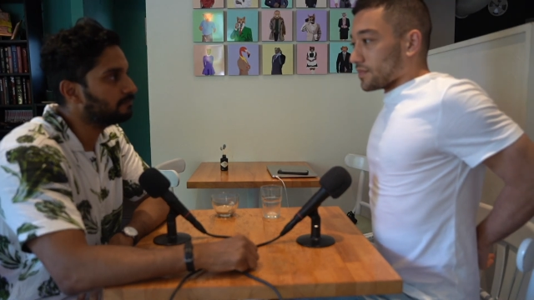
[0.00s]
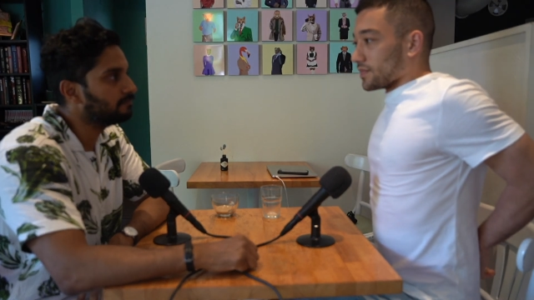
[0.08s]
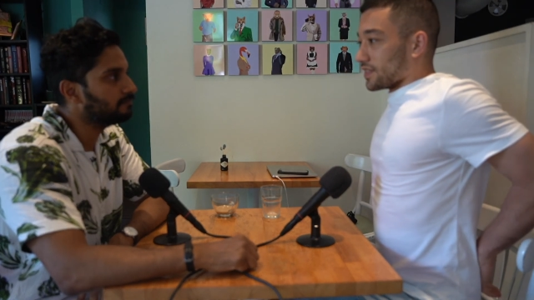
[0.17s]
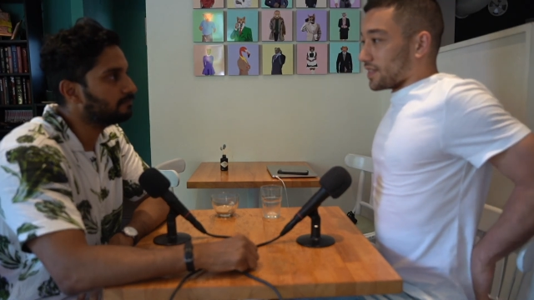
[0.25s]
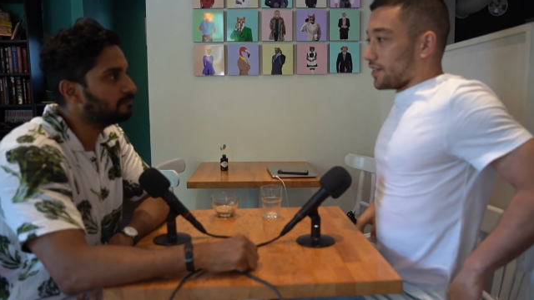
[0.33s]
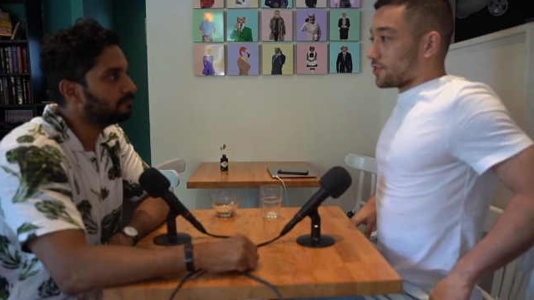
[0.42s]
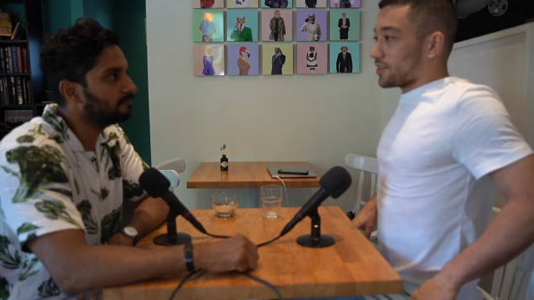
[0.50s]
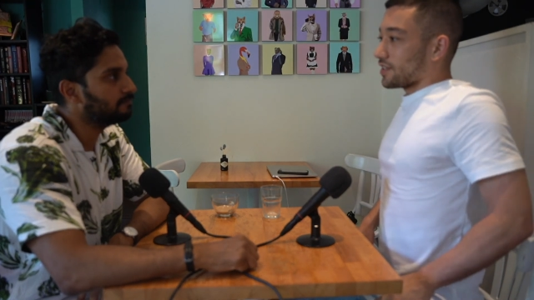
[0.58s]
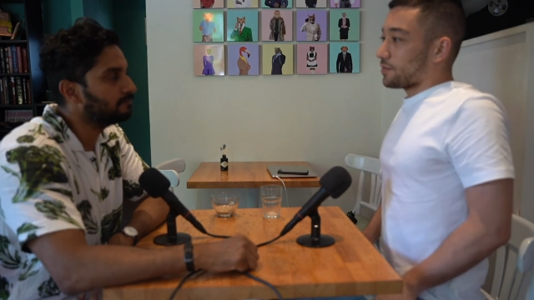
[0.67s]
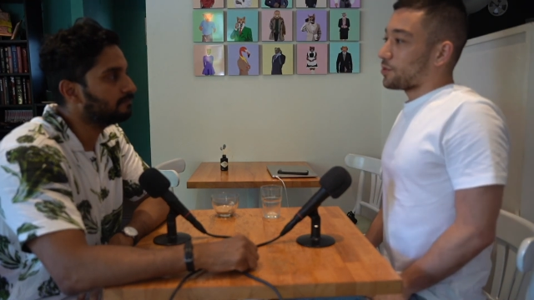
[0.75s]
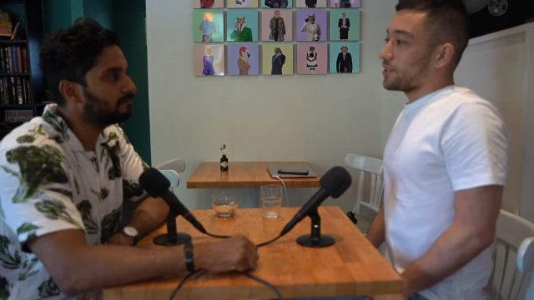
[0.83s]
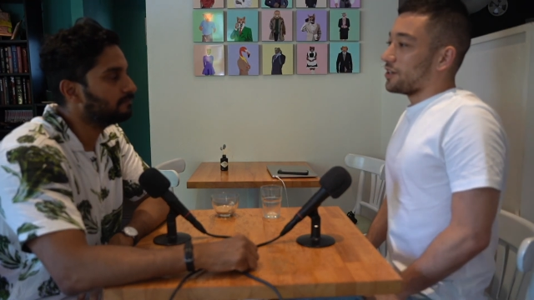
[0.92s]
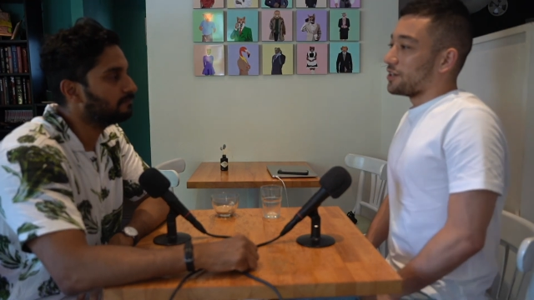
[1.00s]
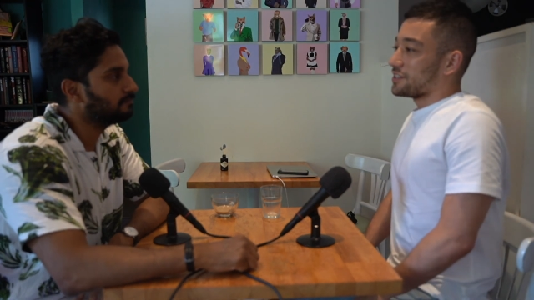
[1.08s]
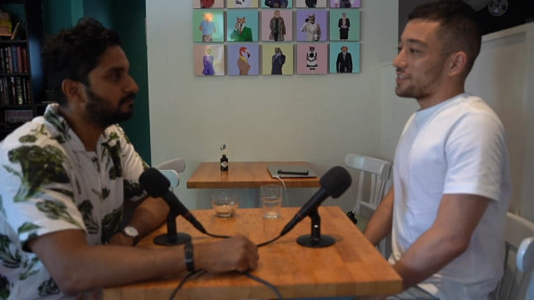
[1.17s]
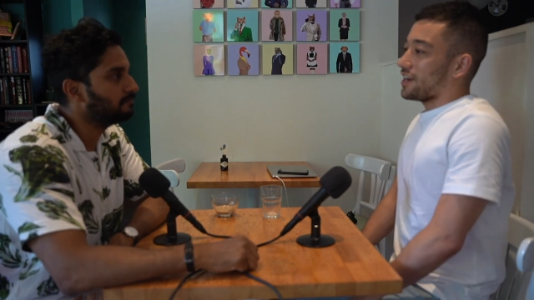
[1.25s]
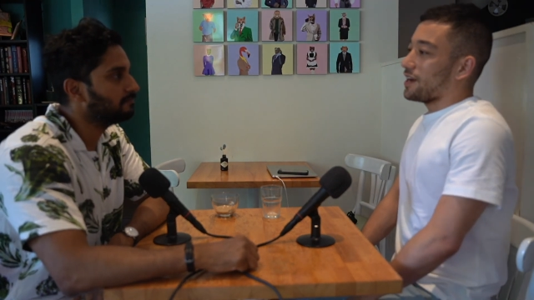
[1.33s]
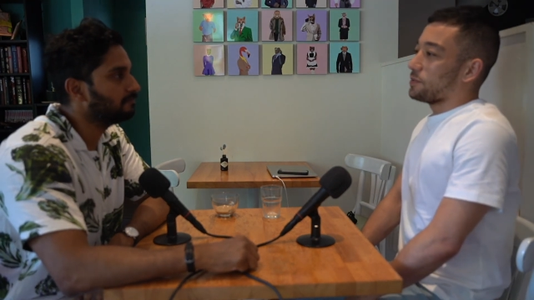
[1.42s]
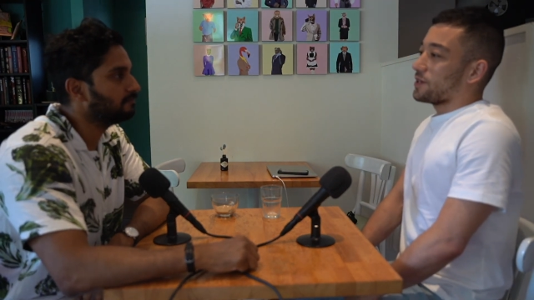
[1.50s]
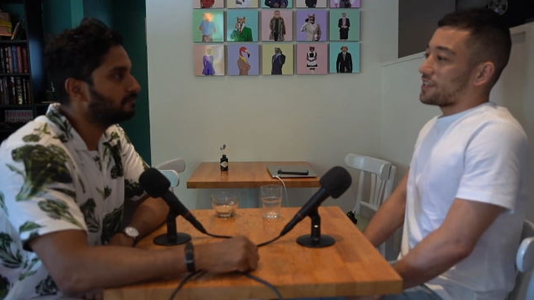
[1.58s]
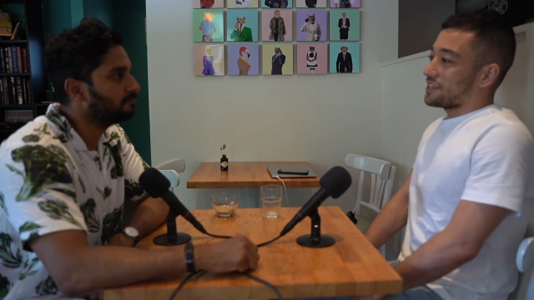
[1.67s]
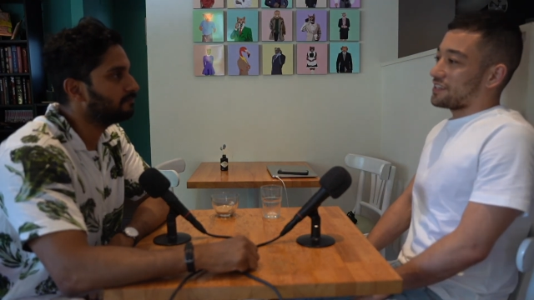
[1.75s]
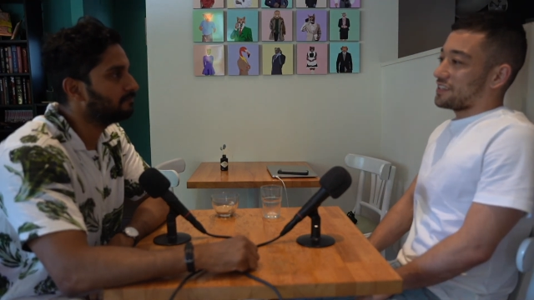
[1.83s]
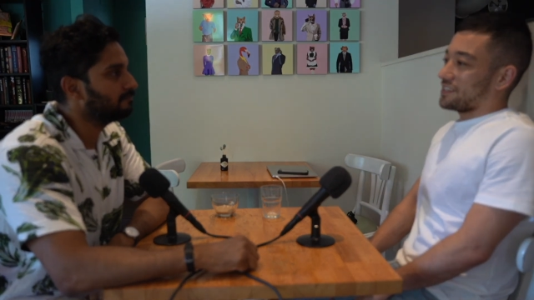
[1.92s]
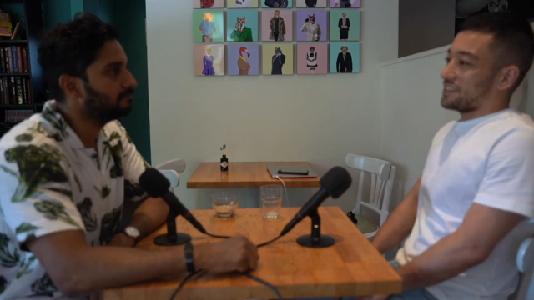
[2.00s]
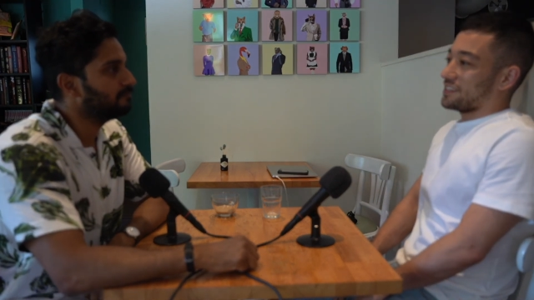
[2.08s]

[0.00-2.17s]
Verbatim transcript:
Speaker 1: That was like pretty on topic.